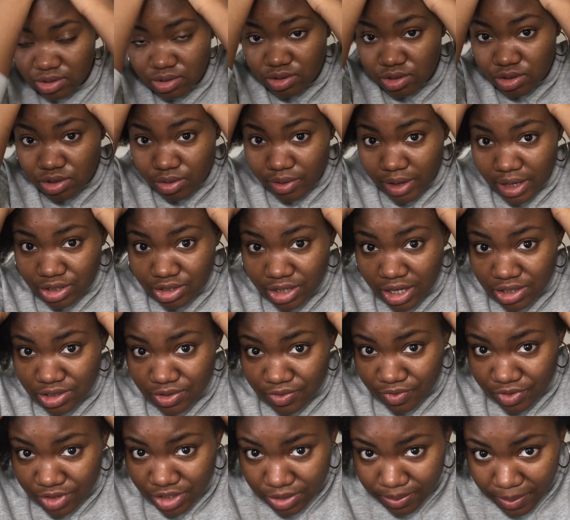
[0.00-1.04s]
So I tried to
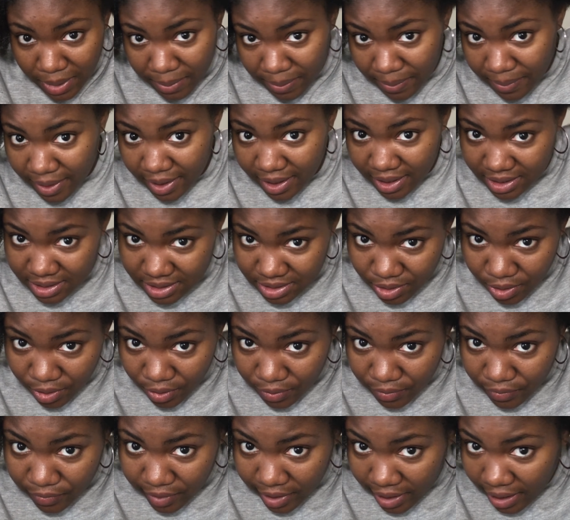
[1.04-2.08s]
finish my part
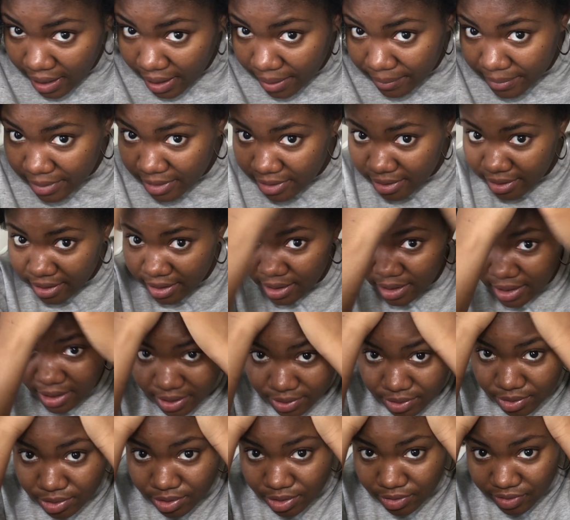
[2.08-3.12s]
off camera. I
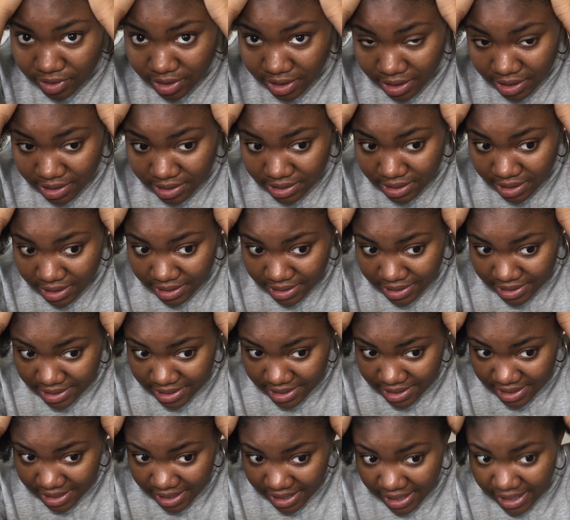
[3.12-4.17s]
don't know if you guys can
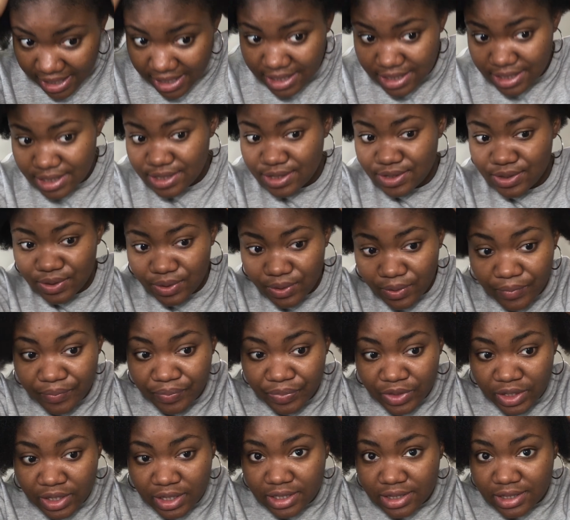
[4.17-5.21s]
see, so
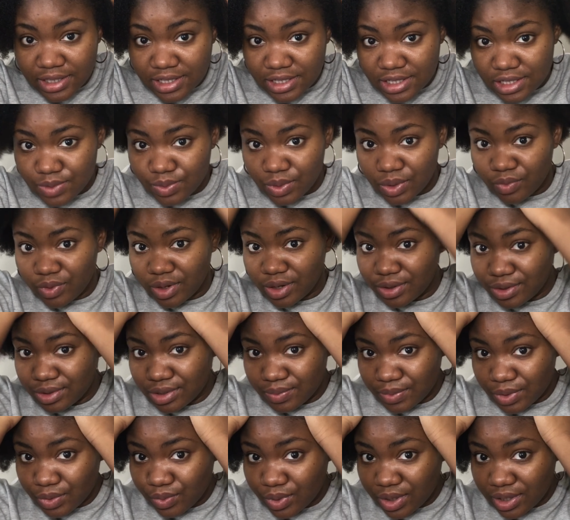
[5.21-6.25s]
this is what we're going to
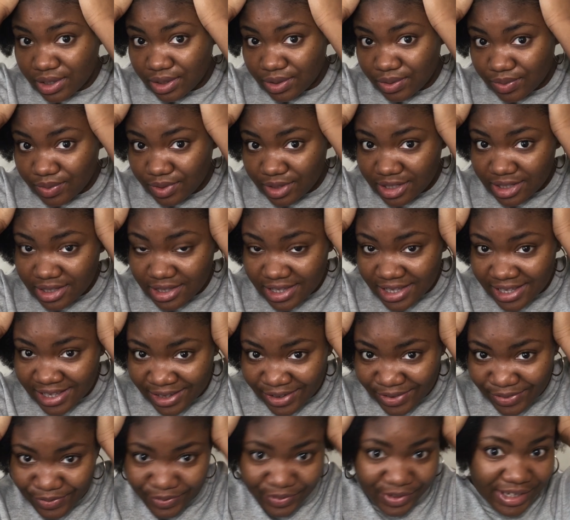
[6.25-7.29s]
be working with
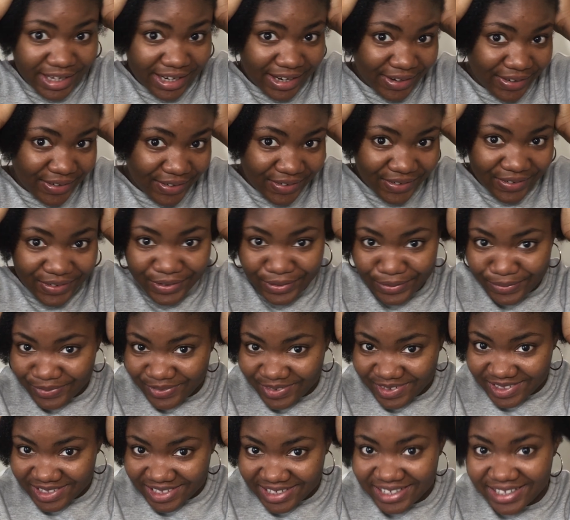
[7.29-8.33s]
for now.
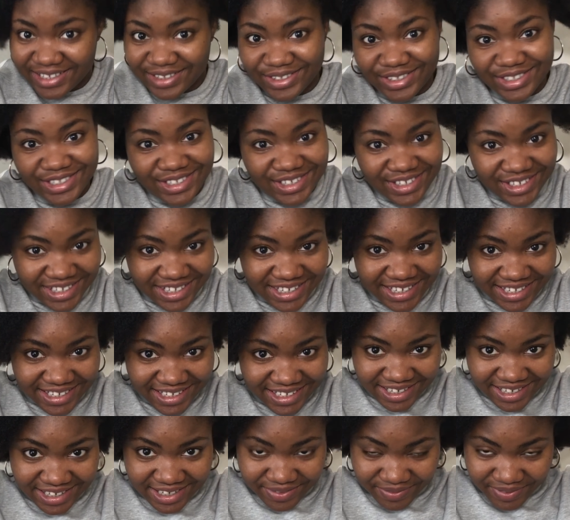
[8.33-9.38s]
Hopefully it looks good.
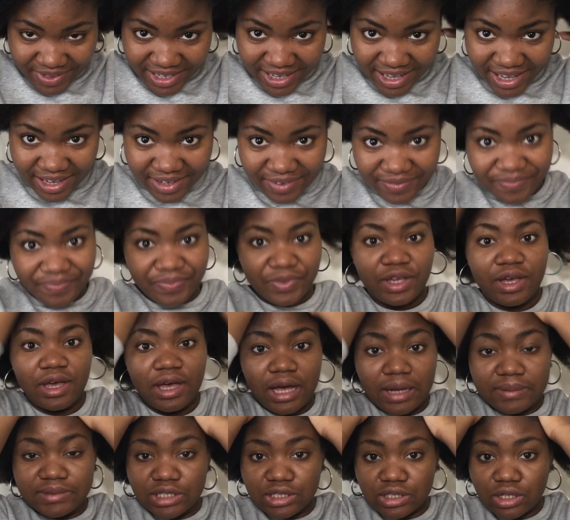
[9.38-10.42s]
But yeah,
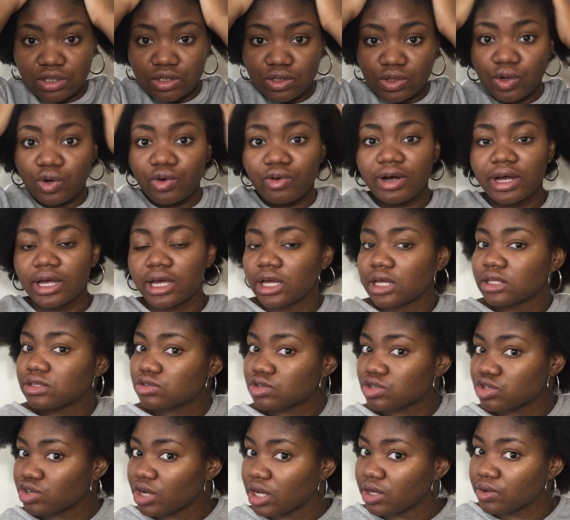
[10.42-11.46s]
I'm just gonna go ahead to
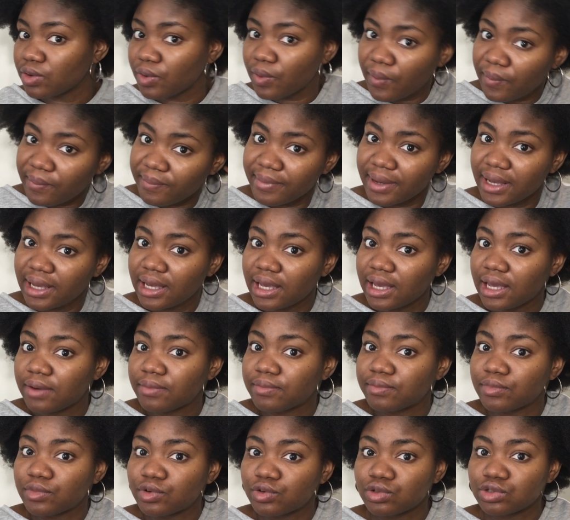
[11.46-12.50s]
try to comb my hair
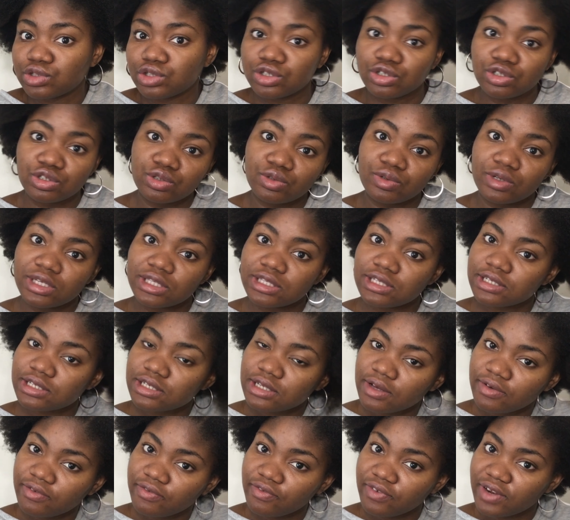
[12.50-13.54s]
more, just so it's
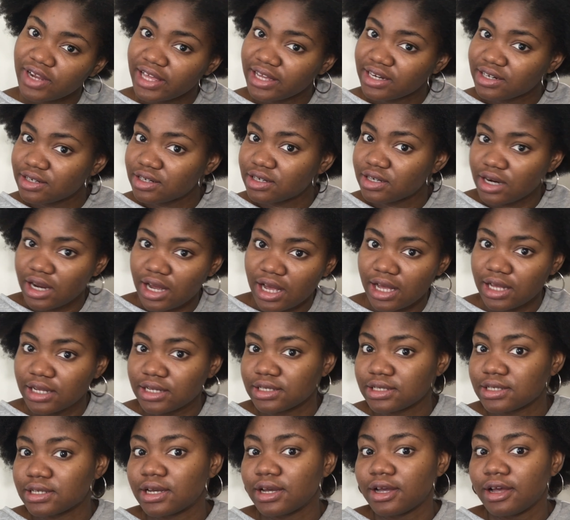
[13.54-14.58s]
flatter
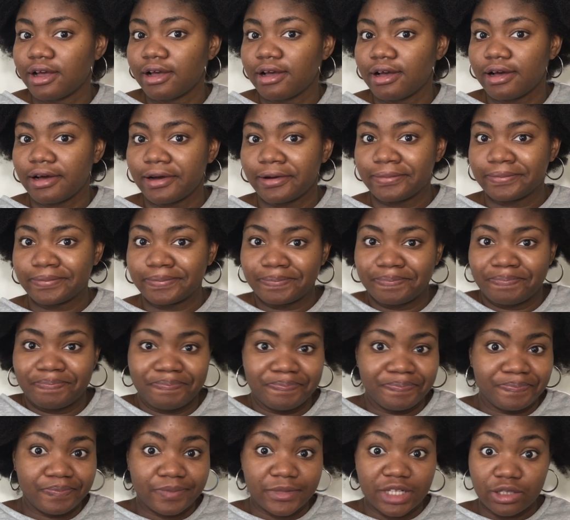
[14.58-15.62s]
and
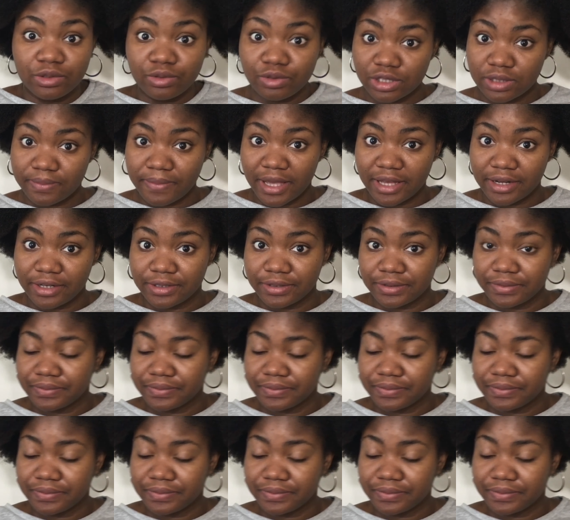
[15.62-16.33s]
looks better.